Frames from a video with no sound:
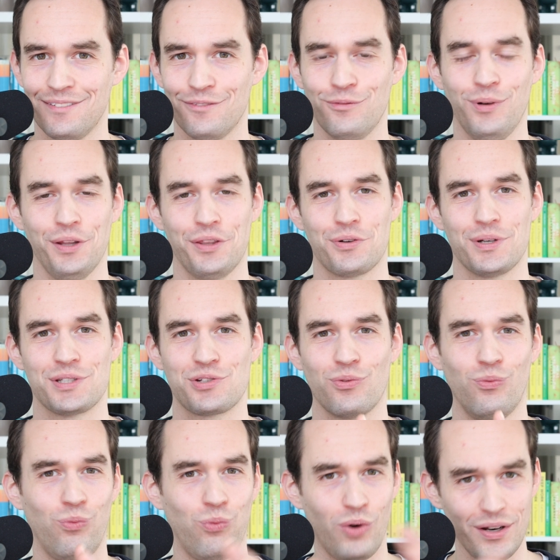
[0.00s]
whether it's
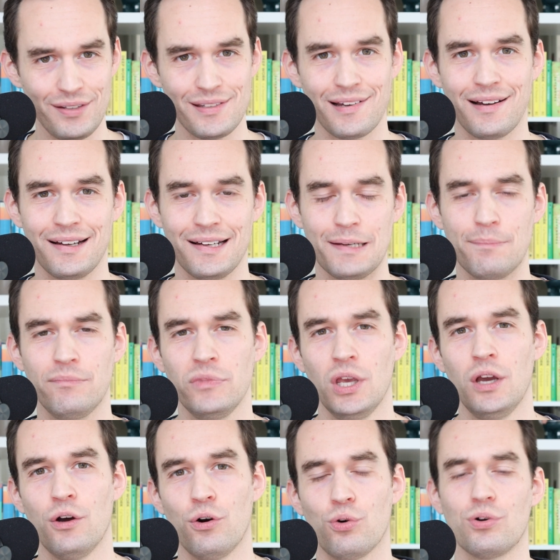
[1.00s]
one time
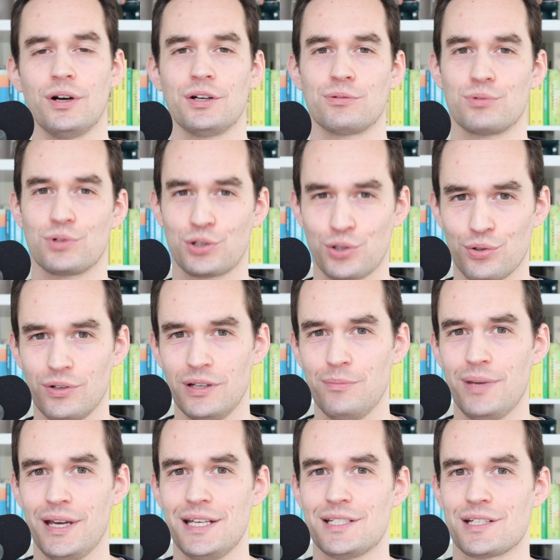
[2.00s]
or on a
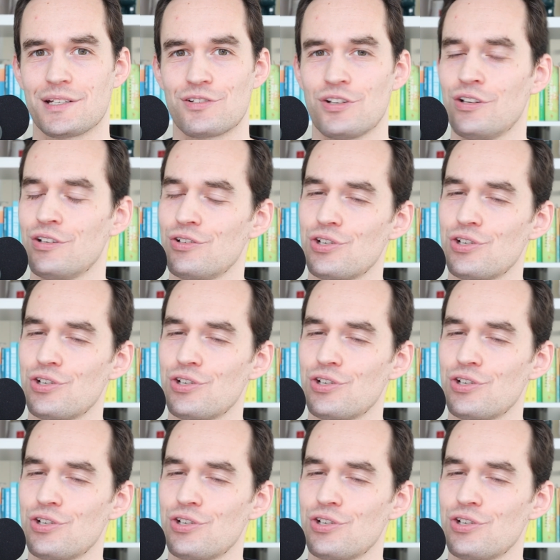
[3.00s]
recurring basis,